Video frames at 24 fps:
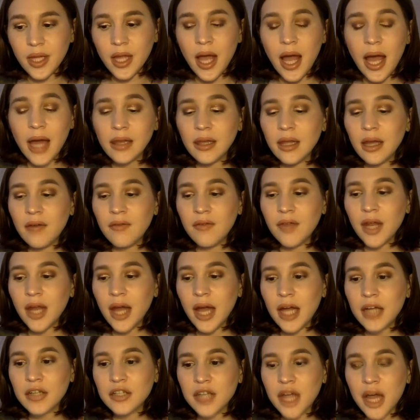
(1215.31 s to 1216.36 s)
I love that
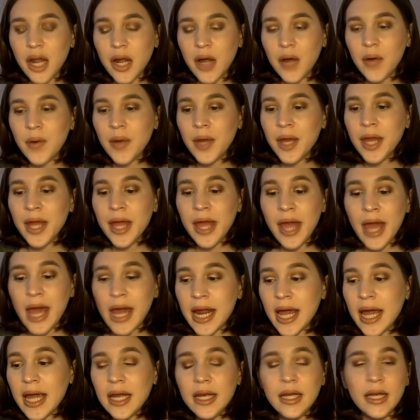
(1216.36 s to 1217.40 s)
eyeshadow,
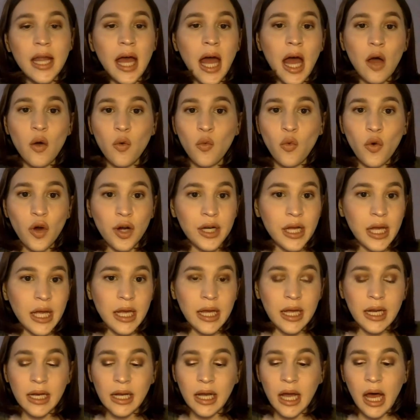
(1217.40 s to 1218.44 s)
and I had not worn
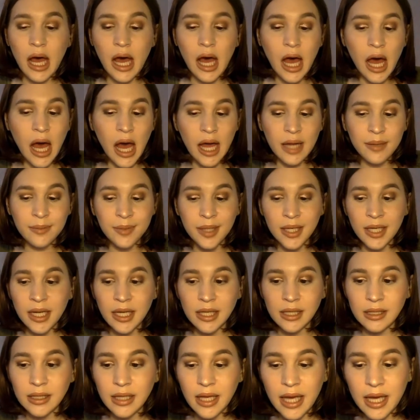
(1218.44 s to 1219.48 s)
it in a hot
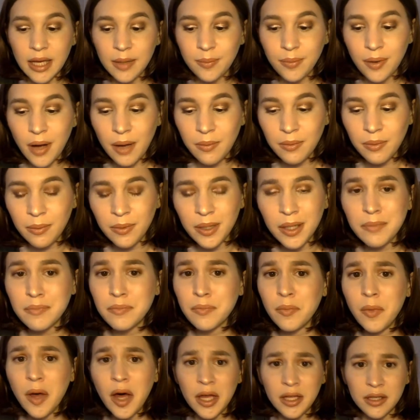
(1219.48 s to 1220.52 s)
minute, like probably
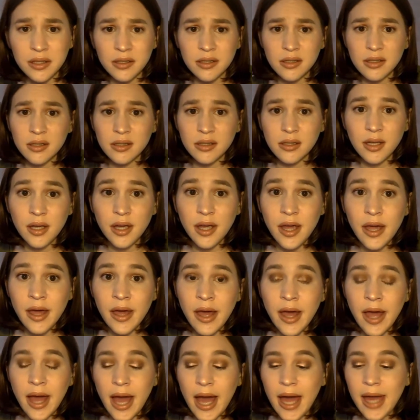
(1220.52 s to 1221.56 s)
months.
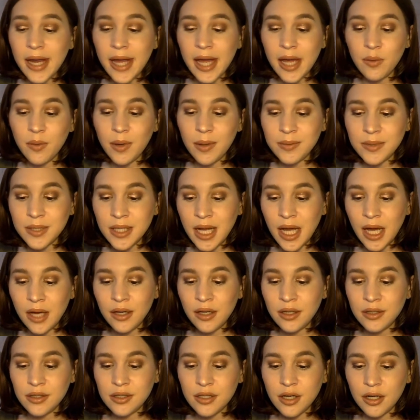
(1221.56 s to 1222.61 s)
And I whipped it out
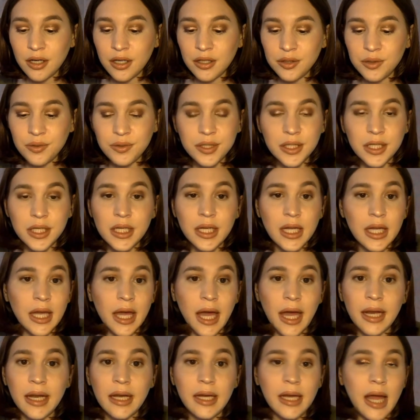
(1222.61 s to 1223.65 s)
and started using it
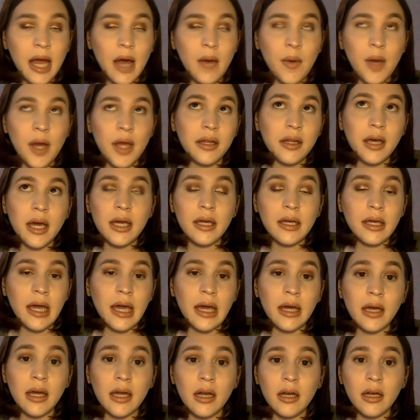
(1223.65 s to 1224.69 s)
again, and now I like
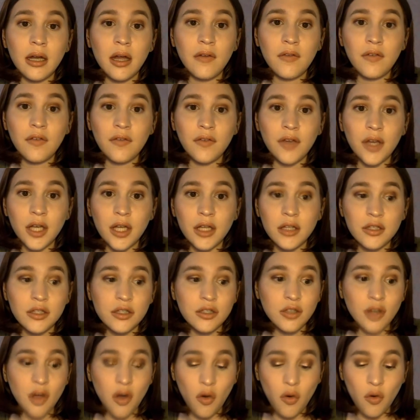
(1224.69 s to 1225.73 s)
can't get enough of it. It's
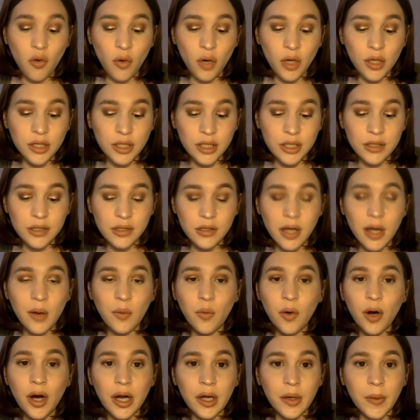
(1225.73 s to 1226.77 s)
so gorgeous. So I
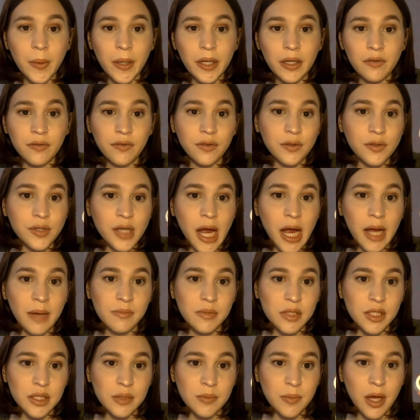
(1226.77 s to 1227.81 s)
wore it quite a few
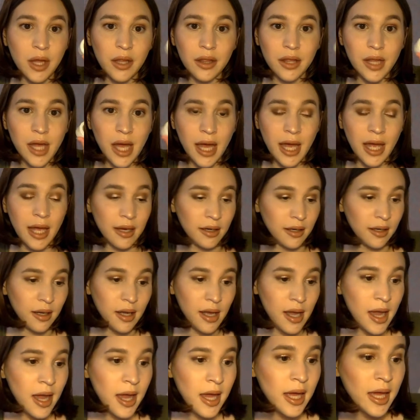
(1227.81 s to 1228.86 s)
times this month, and
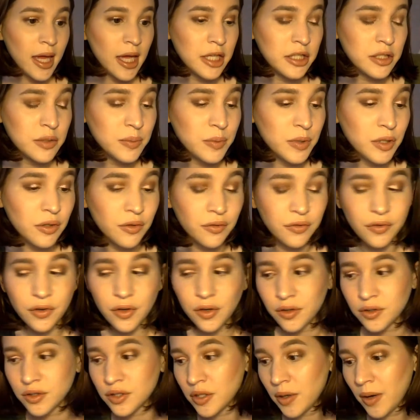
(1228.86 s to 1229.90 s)
it's
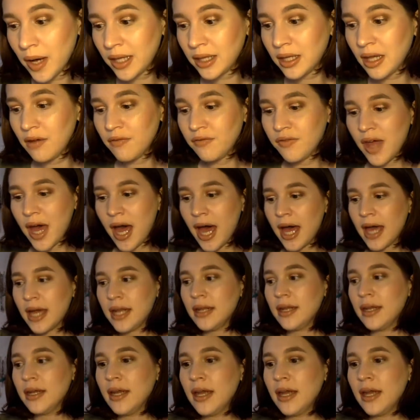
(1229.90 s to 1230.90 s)
beautiful. So I love that.